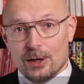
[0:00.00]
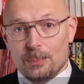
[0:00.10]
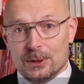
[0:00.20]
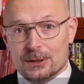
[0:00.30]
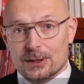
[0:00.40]

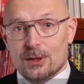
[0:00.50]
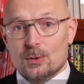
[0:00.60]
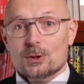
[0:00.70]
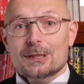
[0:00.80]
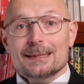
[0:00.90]
But
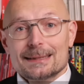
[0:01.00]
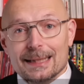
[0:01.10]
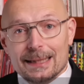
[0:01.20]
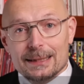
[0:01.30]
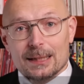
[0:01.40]
what I
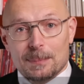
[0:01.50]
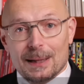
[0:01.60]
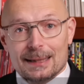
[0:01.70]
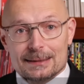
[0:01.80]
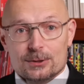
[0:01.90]
say
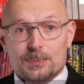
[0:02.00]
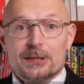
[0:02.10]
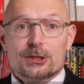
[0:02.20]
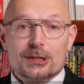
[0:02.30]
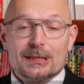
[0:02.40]
applies to
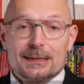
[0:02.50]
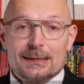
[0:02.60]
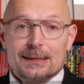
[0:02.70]
PhDs